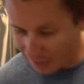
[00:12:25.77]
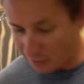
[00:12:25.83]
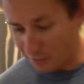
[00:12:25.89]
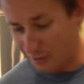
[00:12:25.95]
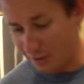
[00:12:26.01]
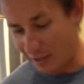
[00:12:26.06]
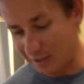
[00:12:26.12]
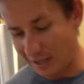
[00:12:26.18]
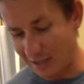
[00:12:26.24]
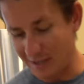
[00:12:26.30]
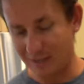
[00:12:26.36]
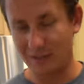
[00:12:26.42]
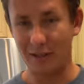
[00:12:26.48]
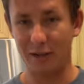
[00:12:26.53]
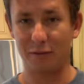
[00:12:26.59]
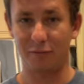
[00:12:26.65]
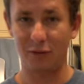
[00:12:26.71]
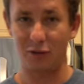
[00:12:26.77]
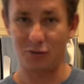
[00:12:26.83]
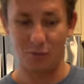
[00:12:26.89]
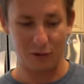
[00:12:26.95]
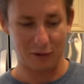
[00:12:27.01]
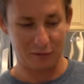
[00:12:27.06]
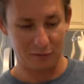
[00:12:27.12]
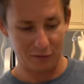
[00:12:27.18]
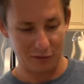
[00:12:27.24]
don't think they eat a lot of
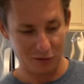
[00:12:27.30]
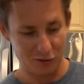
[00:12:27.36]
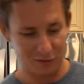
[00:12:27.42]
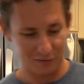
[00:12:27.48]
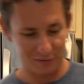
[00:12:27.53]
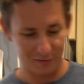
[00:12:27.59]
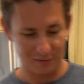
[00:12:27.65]
freshwater fish.